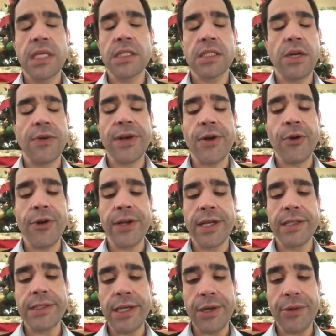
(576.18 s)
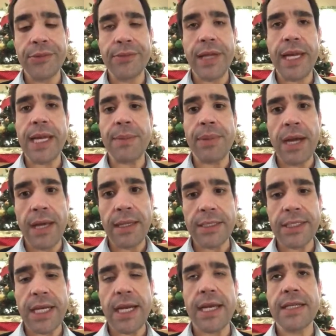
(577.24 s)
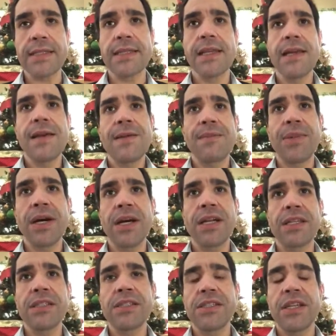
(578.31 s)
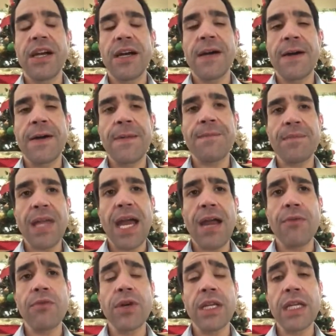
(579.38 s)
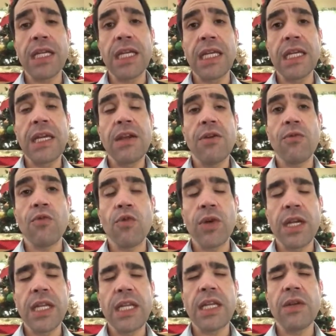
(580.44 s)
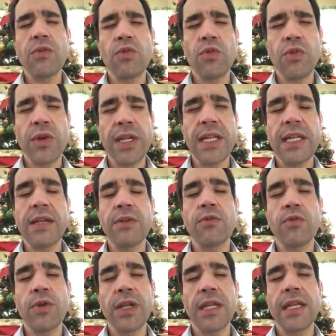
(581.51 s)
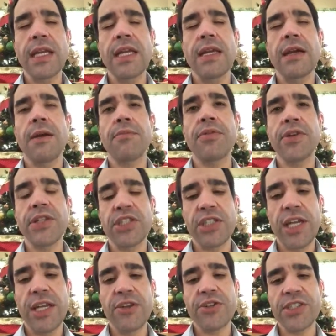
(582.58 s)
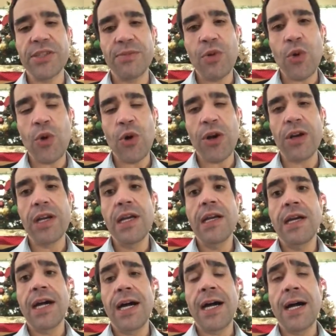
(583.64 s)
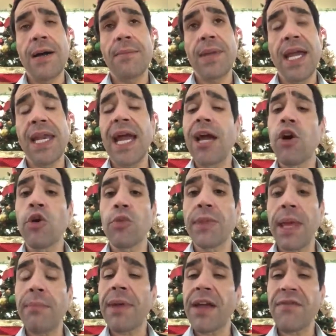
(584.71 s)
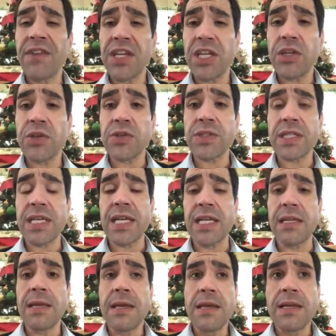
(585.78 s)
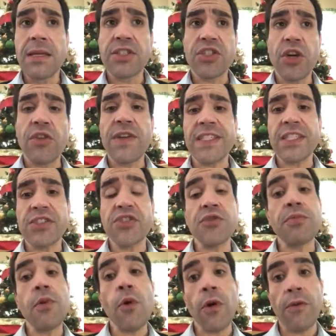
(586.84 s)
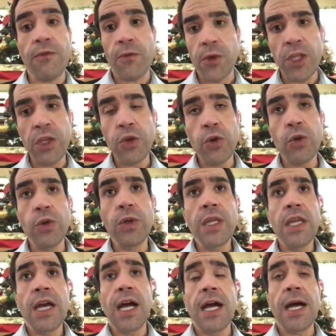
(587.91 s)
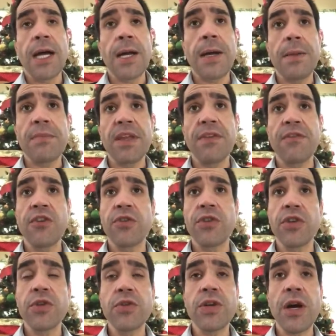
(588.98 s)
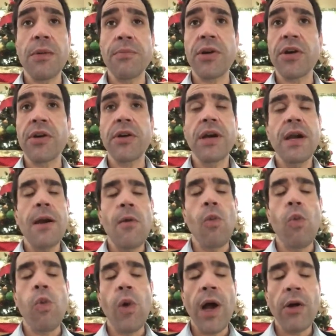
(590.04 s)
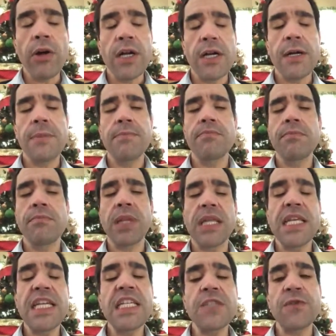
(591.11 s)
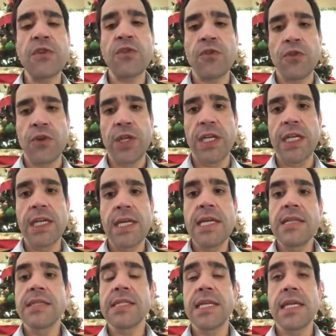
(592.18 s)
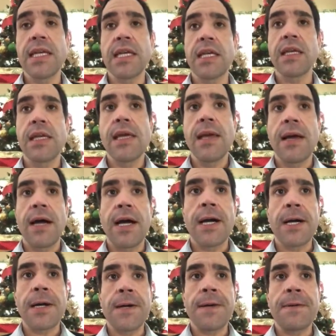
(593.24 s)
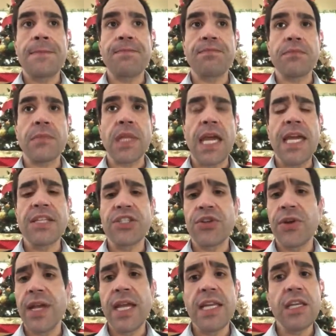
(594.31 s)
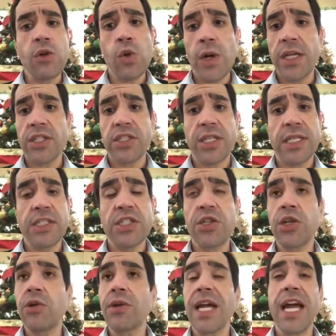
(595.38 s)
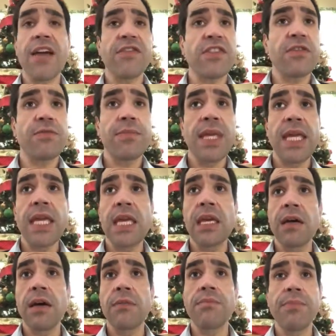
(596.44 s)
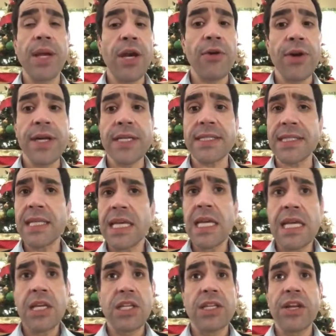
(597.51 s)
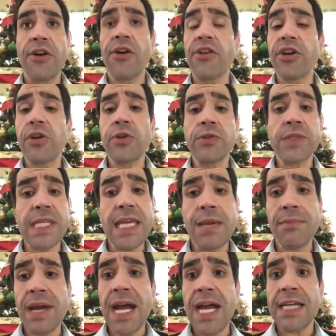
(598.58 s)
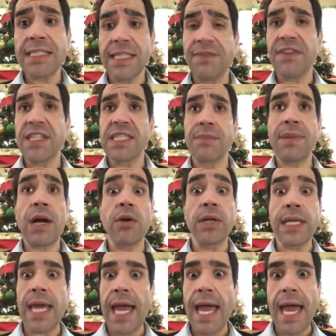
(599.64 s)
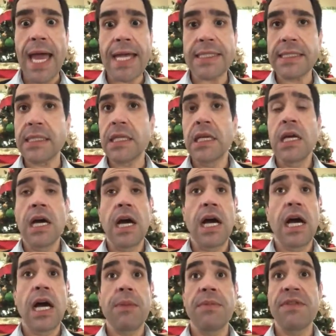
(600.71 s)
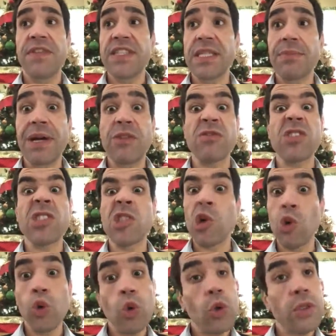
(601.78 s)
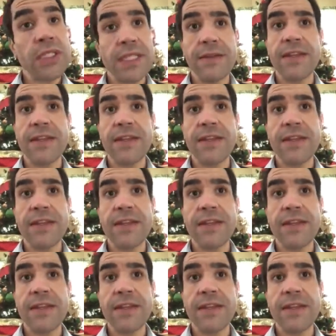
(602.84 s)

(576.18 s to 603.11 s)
start recording and don't. I apologize, but I really, really, really, really appreciate your support, and I hope that my videos can serve as a support for you. If you're a newcomer, welcome. Please feel free to answer any questions. You don't have to be embarrassed. There are no TMIs if it's about gas, if it's about stools,